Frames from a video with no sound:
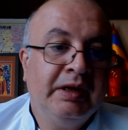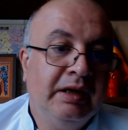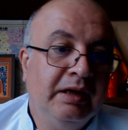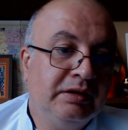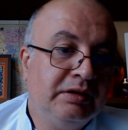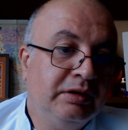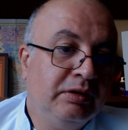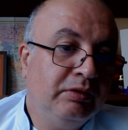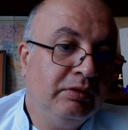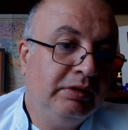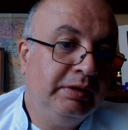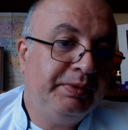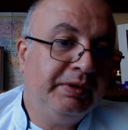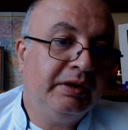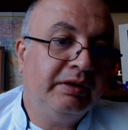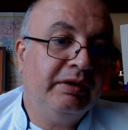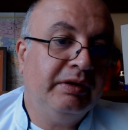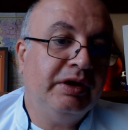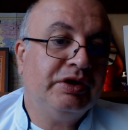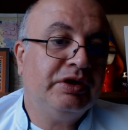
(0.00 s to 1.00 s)
and slow the
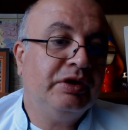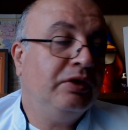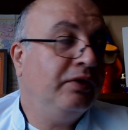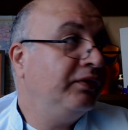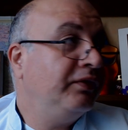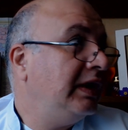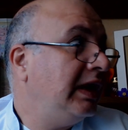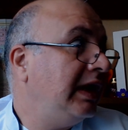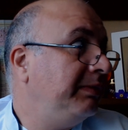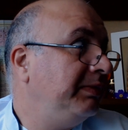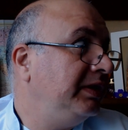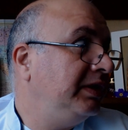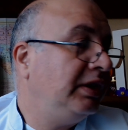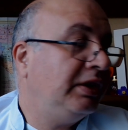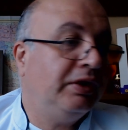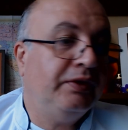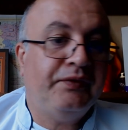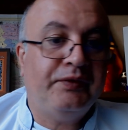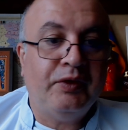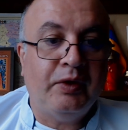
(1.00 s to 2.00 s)
progression of
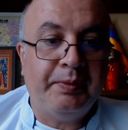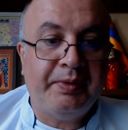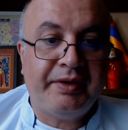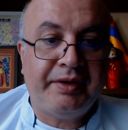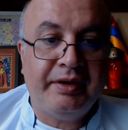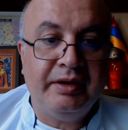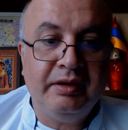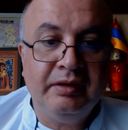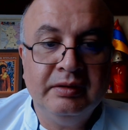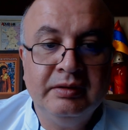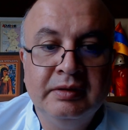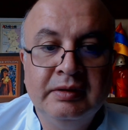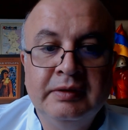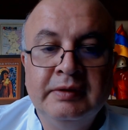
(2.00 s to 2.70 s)
diabetic nephropathy.